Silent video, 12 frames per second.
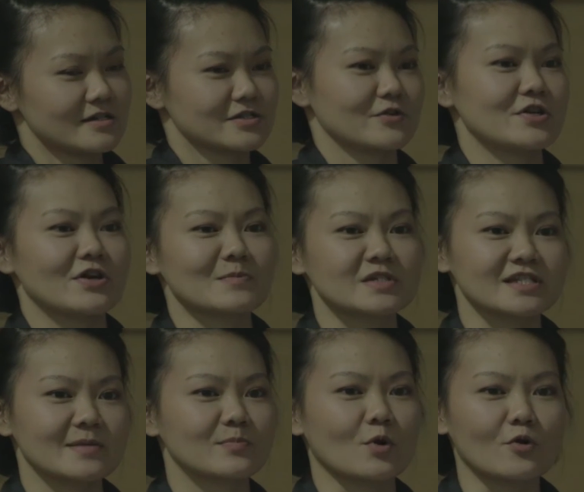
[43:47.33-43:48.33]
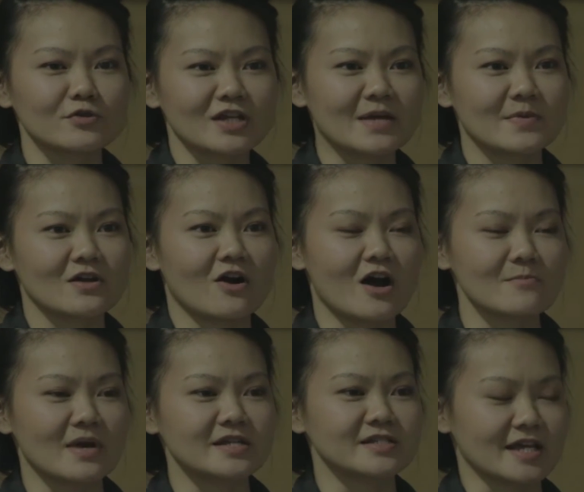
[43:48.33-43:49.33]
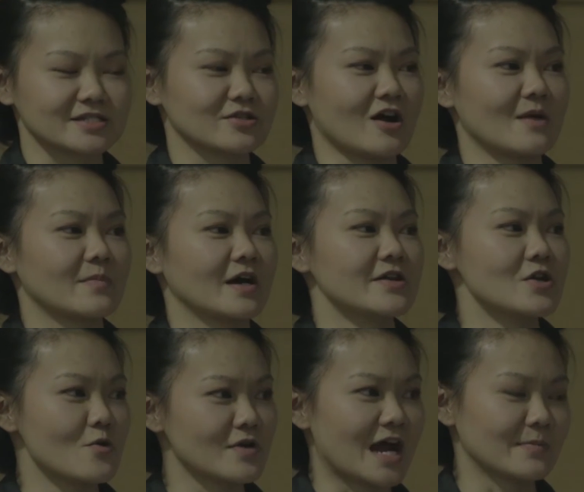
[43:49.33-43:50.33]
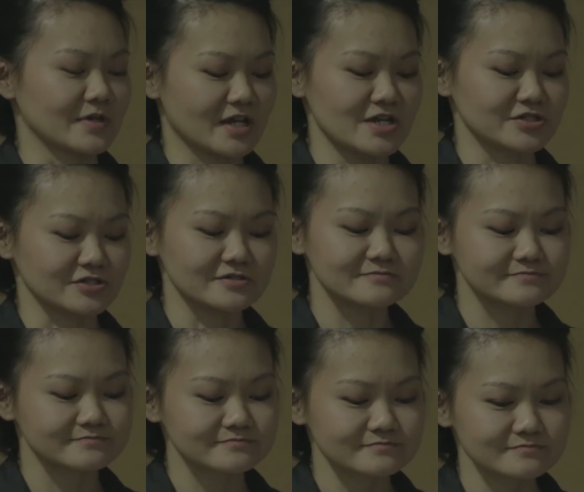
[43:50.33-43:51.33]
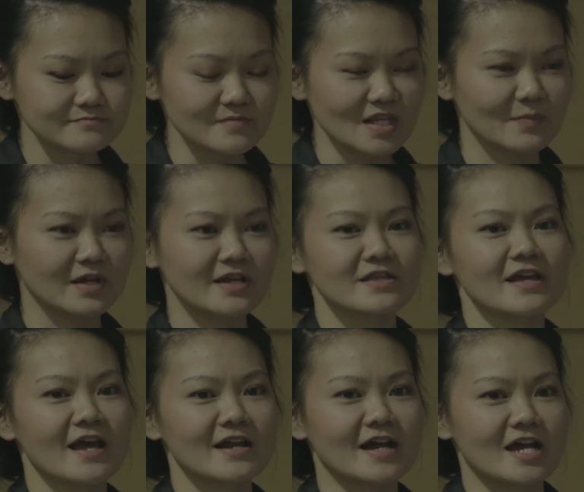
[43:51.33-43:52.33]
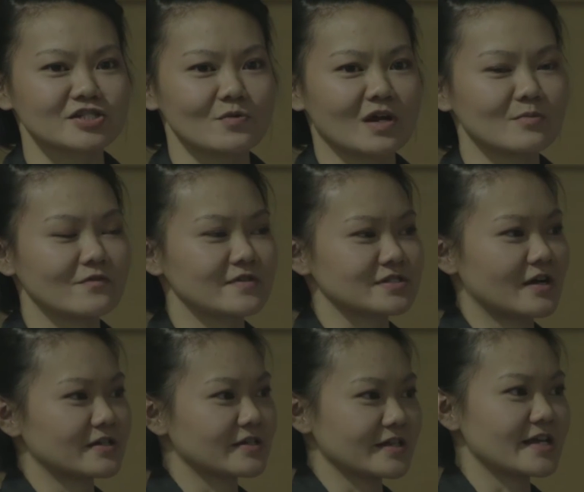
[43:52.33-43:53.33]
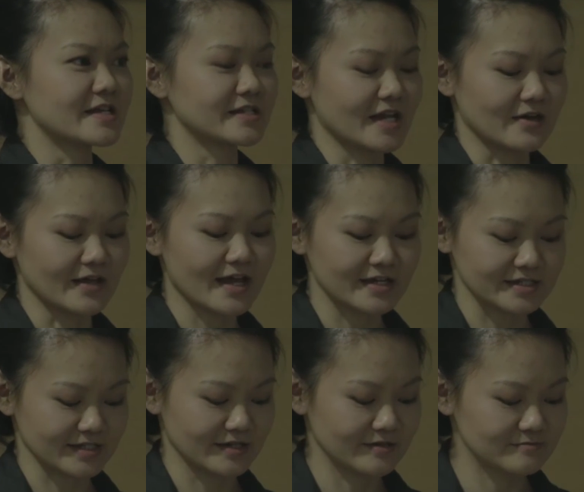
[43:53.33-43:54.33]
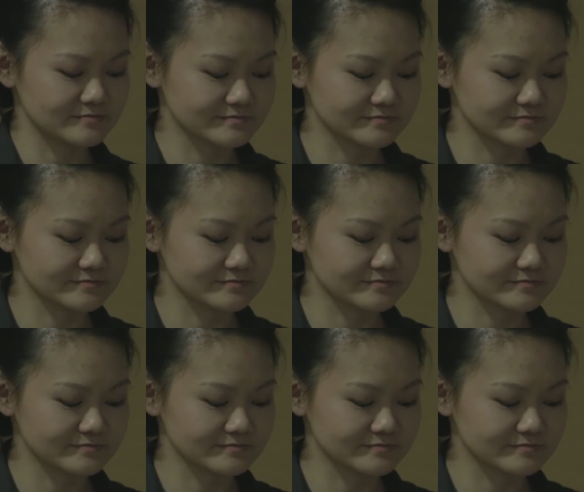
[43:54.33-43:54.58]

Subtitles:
here I'm just prototyping on my desktop a Node application. But in the end, I actually want to move this on to the Intel Edison.